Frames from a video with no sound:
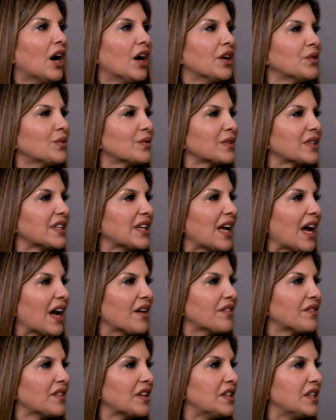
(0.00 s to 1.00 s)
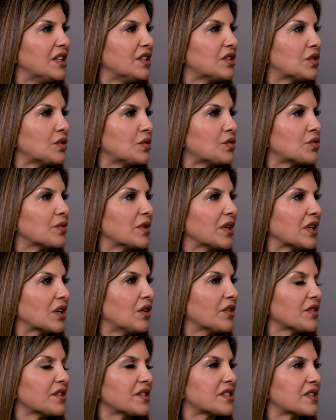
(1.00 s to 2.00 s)
I don't really have a need to drink
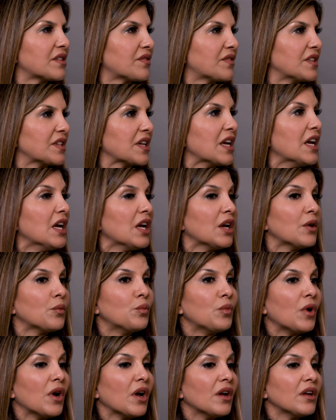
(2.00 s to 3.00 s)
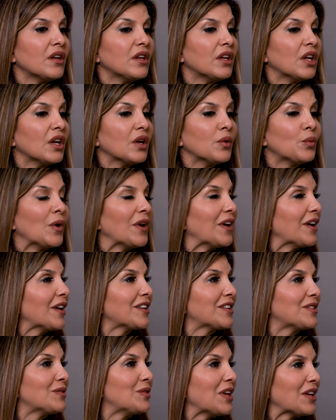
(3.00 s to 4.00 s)
all these different, when
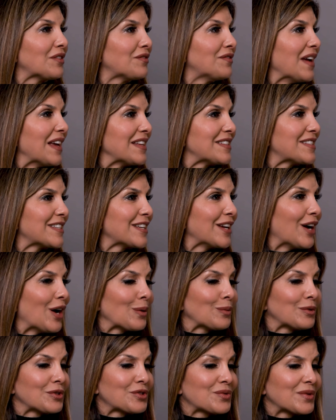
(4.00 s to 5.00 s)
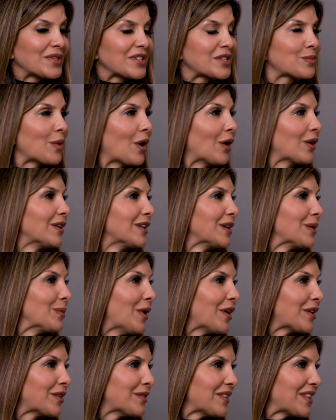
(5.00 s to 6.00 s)
I get fancy, I will drink sparkling
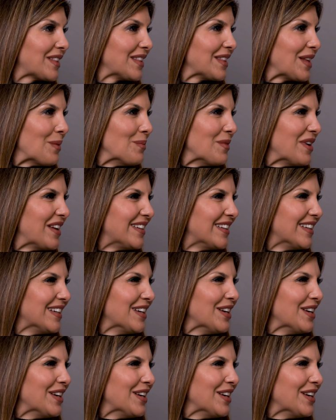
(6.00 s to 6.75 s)
water with lemon.